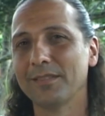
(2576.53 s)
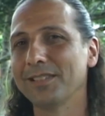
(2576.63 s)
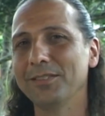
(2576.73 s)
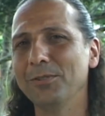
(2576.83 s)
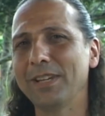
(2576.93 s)

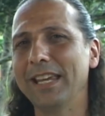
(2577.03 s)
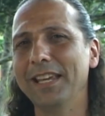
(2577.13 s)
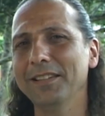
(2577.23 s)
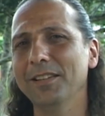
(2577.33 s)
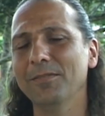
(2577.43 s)
then you
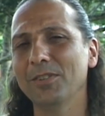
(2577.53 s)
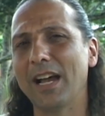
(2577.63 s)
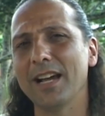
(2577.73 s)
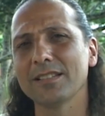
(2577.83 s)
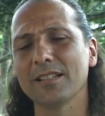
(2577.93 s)
can't even
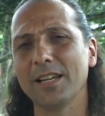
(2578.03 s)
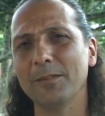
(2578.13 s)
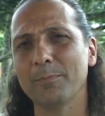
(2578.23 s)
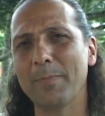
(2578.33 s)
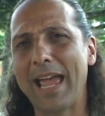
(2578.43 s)

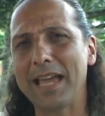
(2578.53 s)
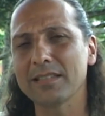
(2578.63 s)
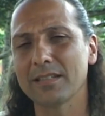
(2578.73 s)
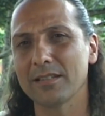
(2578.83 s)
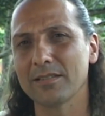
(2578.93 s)
isolate
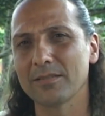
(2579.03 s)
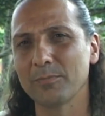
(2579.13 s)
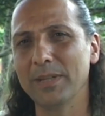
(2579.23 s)
masses,